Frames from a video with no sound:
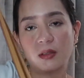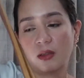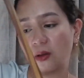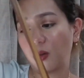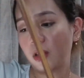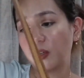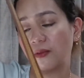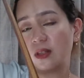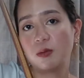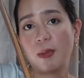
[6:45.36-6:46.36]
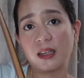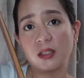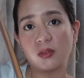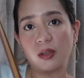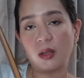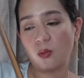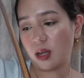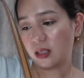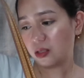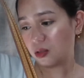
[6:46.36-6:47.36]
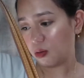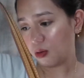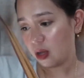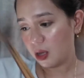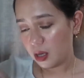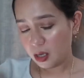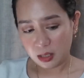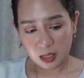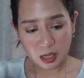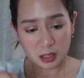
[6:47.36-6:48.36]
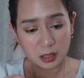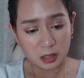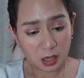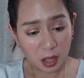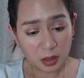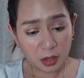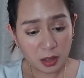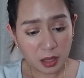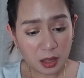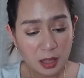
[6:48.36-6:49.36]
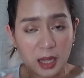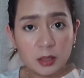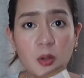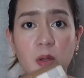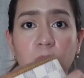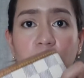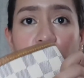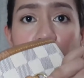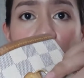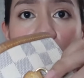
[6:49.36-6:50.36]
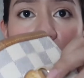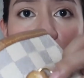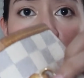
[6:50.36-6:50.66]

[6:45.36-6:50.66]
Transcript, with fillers: the color of this bag is really white. So, yes. Other than that, all, like,